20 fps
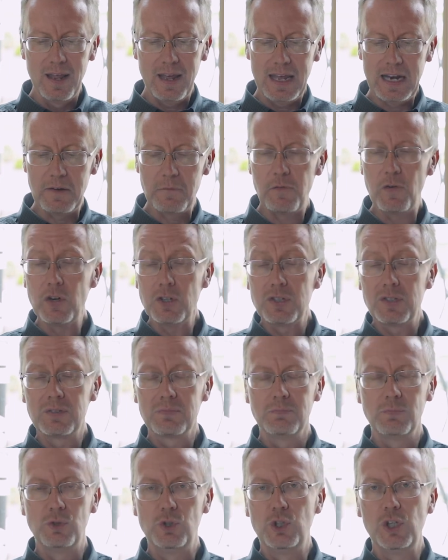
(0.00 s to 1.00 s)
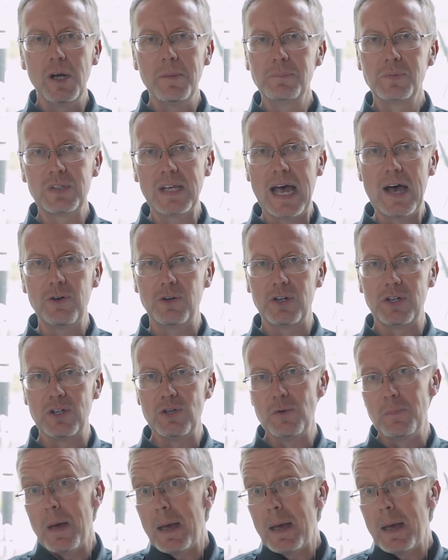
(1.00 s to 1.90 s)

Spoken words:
and a verse jumps out at you.